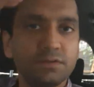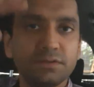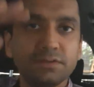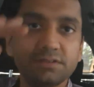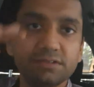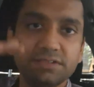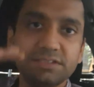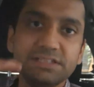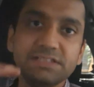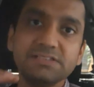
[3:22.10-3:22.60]

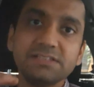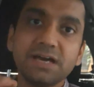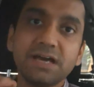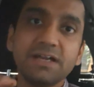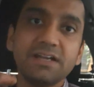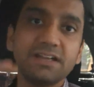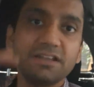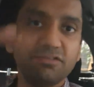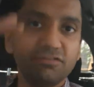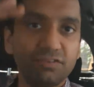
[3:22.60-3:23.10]
These
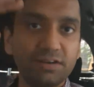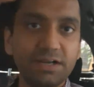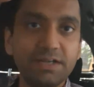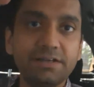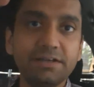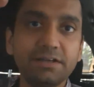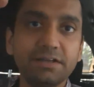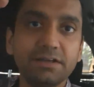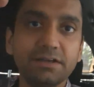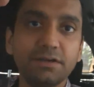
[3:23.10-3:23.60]
are
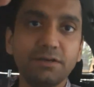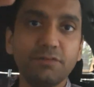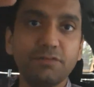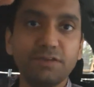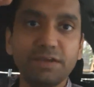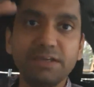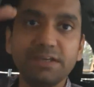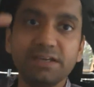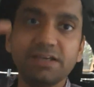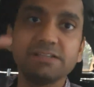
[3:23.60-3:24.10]
different
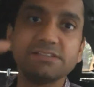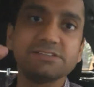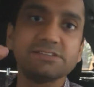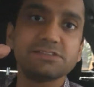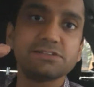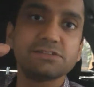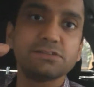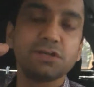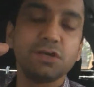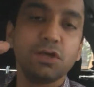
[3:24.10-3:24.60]

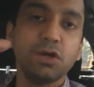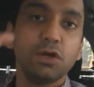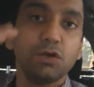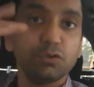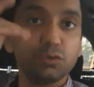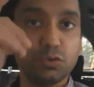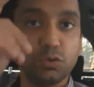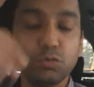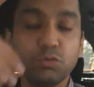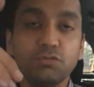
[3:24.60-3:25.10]
vehicles
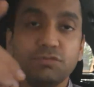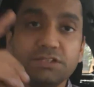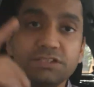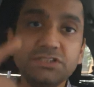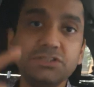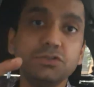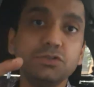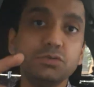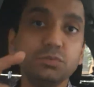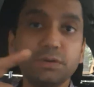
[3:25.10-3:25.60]
through
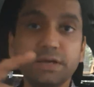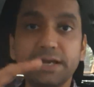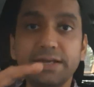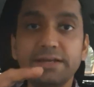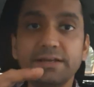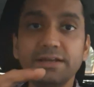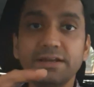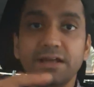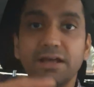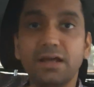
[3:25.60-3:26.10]
which you
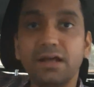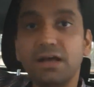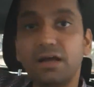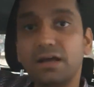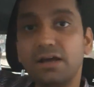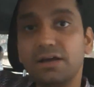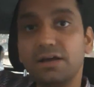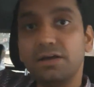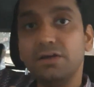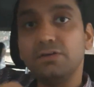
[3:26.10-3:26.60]
can
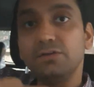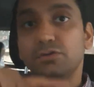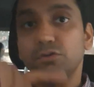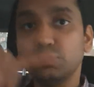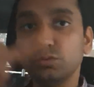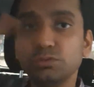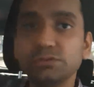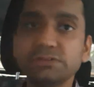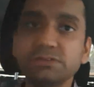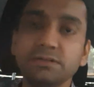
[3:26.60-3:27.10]

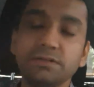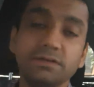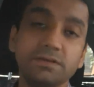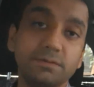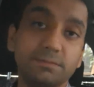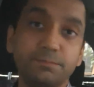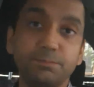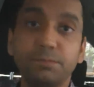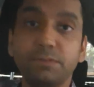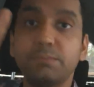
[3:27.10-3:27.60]
use,
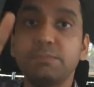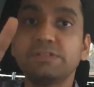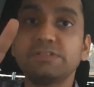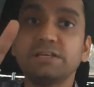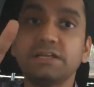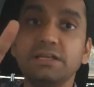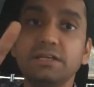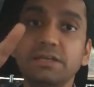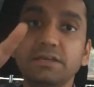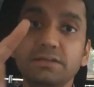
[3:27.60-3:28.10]

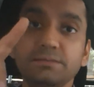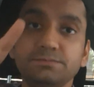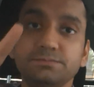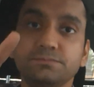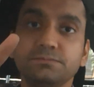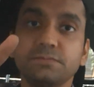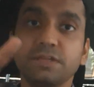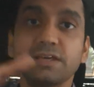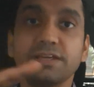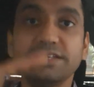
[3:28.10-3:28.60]
basically
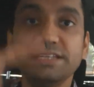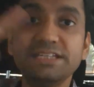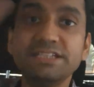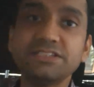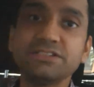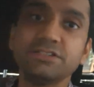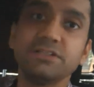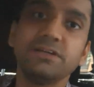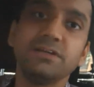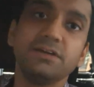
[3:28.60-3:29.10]

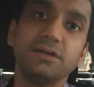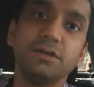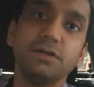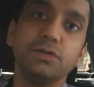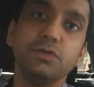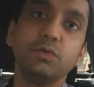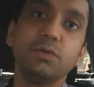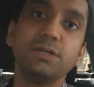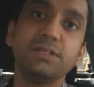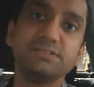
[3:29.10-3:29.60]
reach
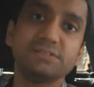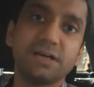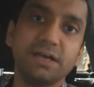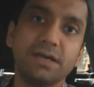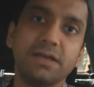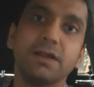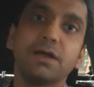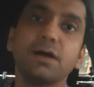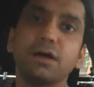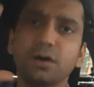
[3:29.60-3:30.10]
your
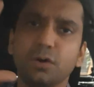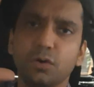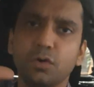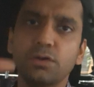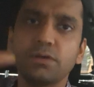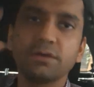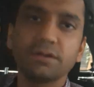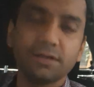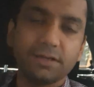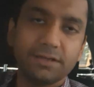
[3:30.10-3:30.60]
desire
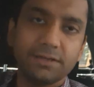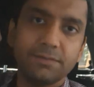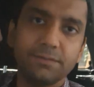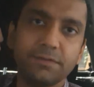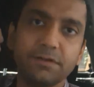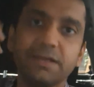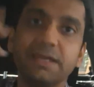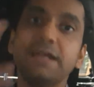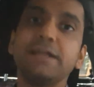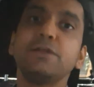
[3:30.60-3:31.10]
or
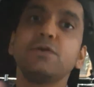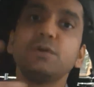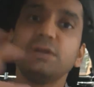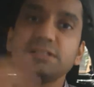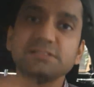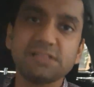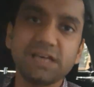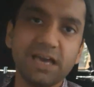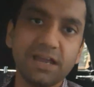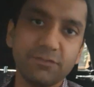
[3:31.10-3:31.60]
get your
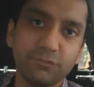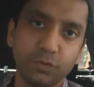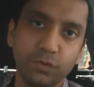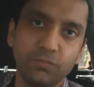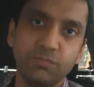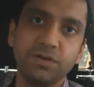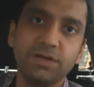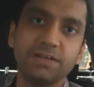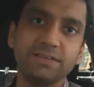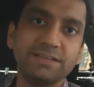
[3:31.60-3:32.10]
desire
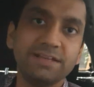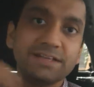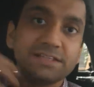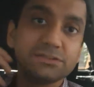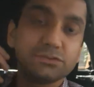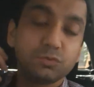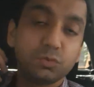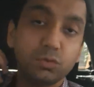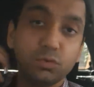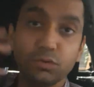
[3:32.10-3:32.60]
fulfilled, that
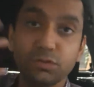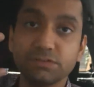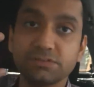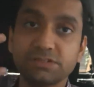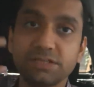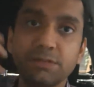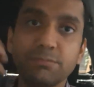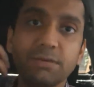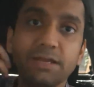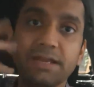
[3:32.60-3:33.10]
is to look
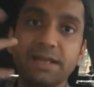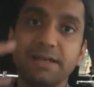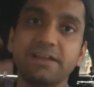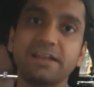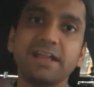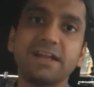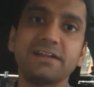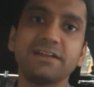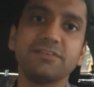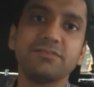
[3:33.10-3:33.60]
slim and
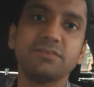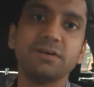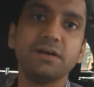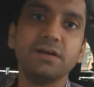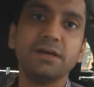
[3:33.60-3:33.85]
attractive.